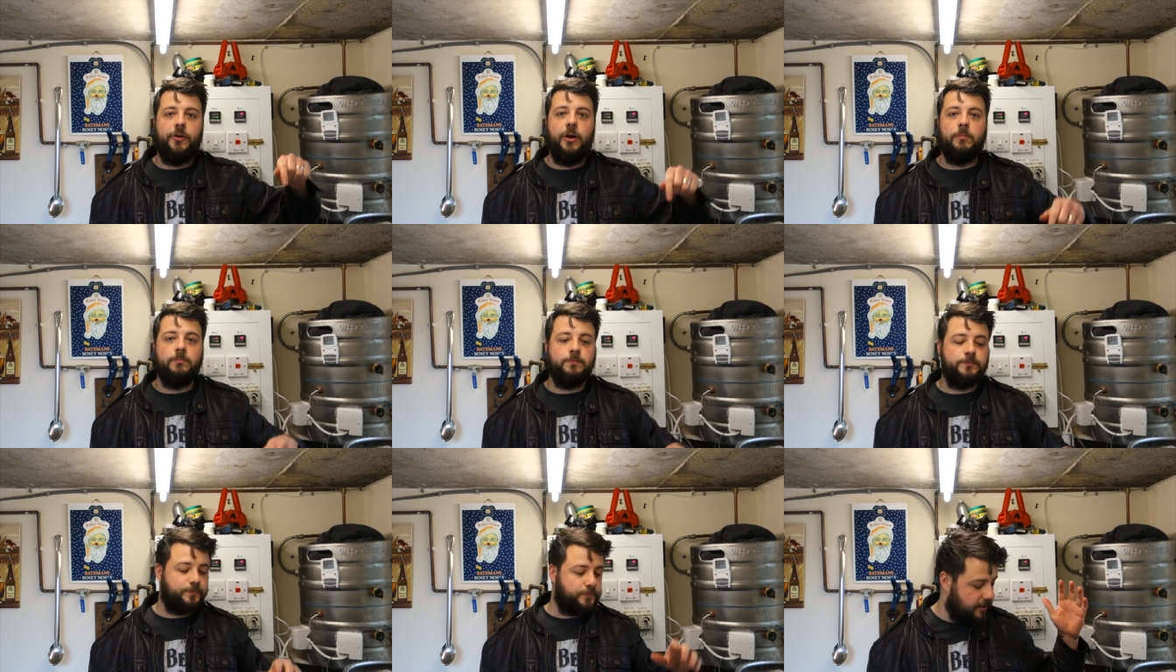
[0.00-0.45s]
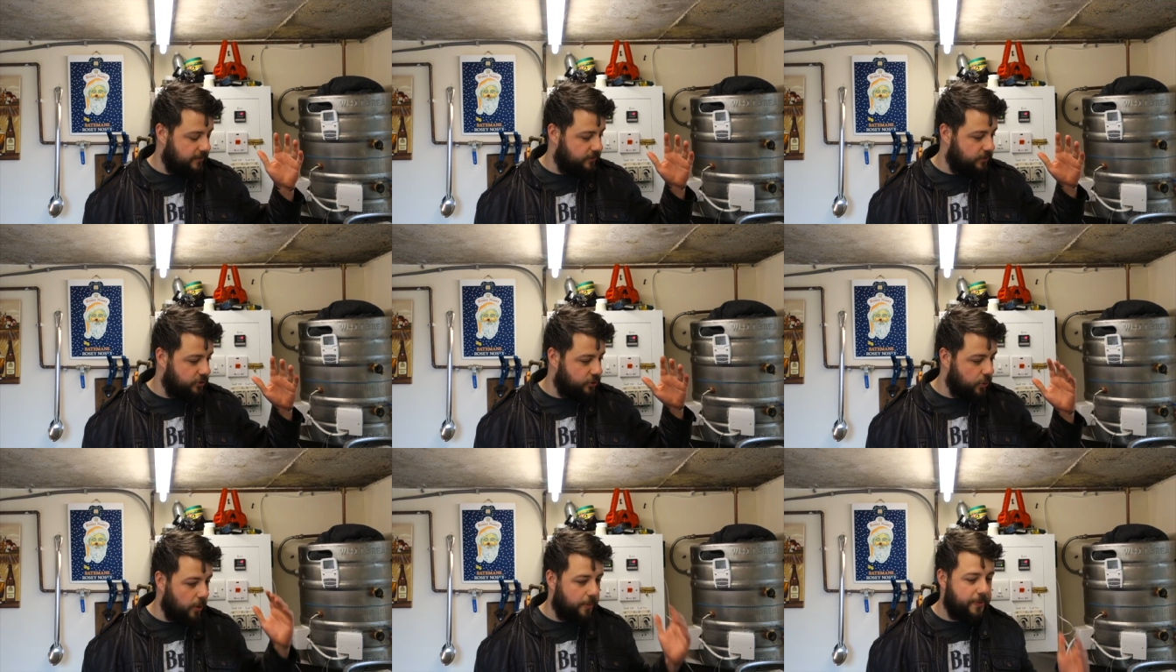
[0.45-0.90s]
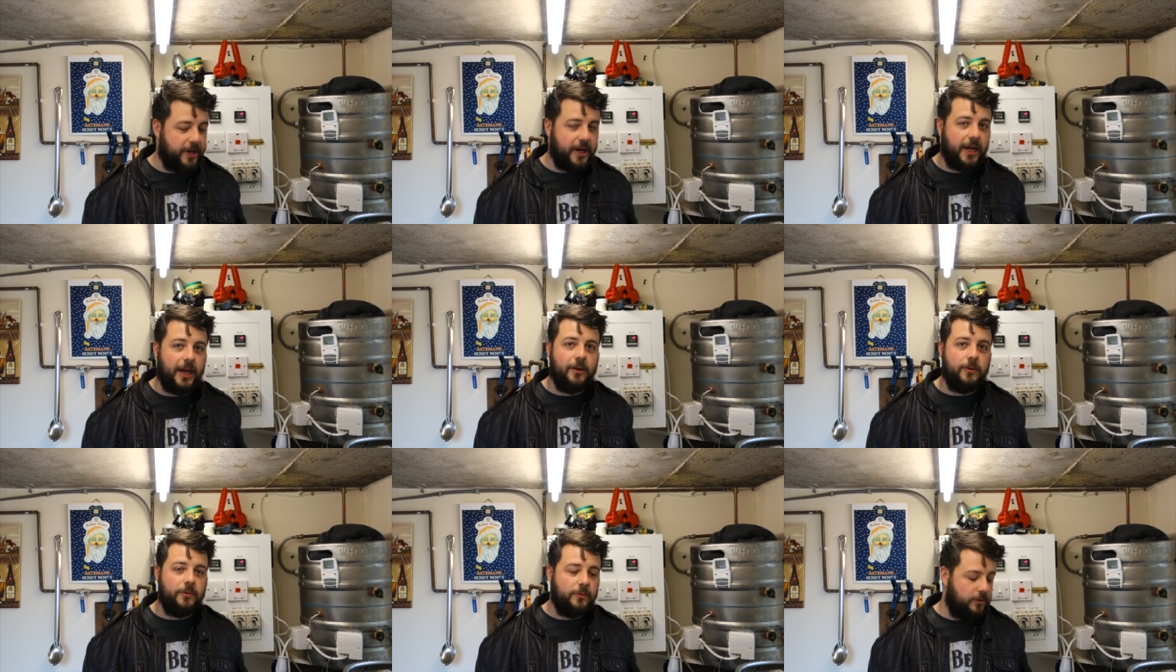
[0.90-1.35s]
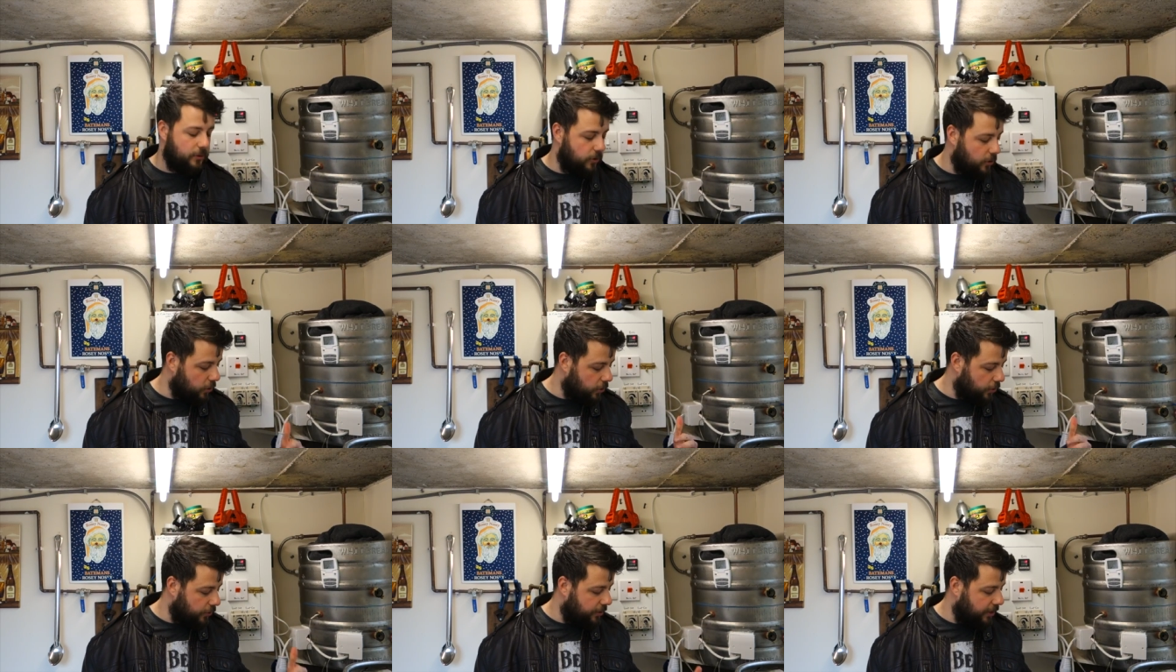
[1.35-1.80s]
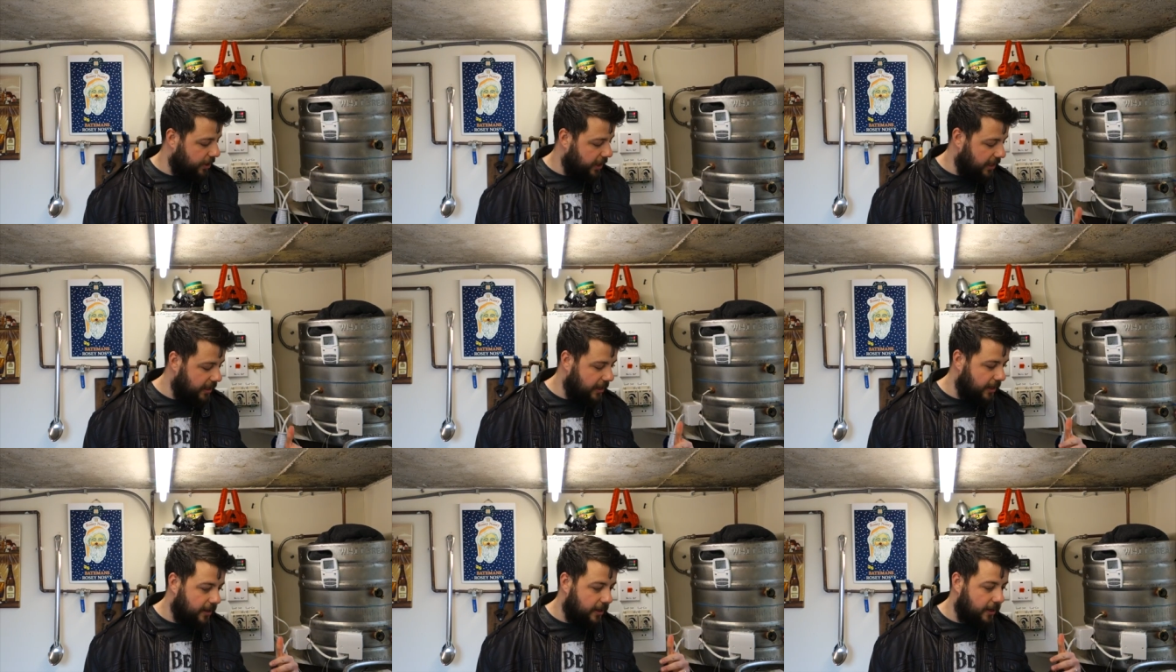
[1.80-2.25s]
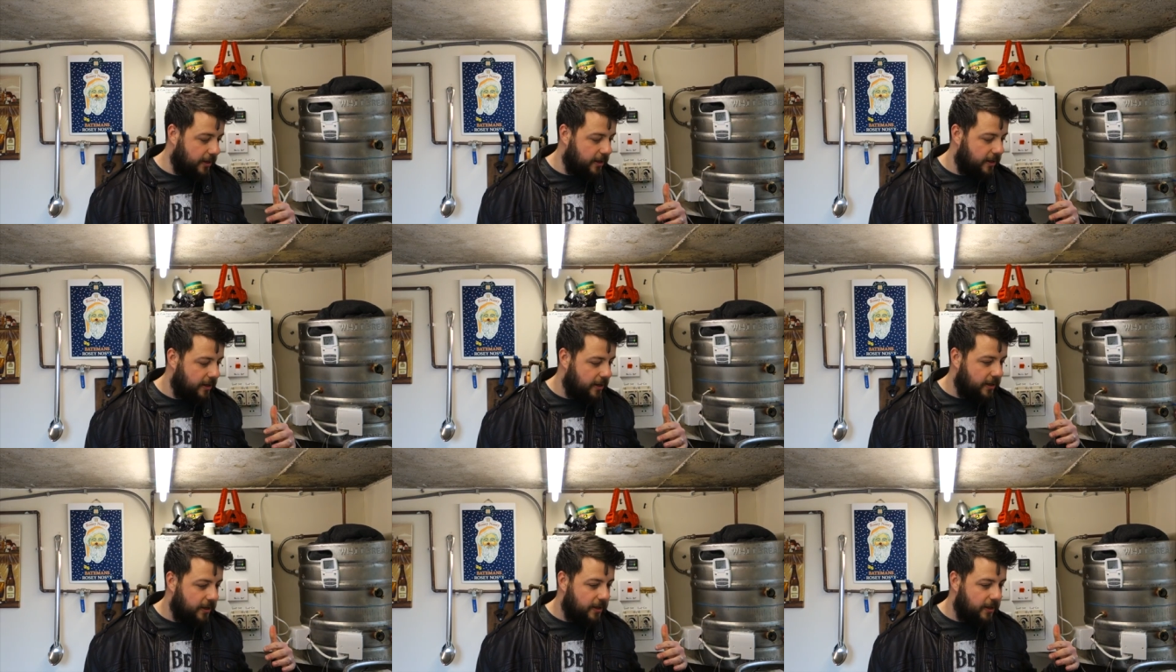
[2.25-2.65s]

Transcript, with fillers: on. Swapping out all the uh,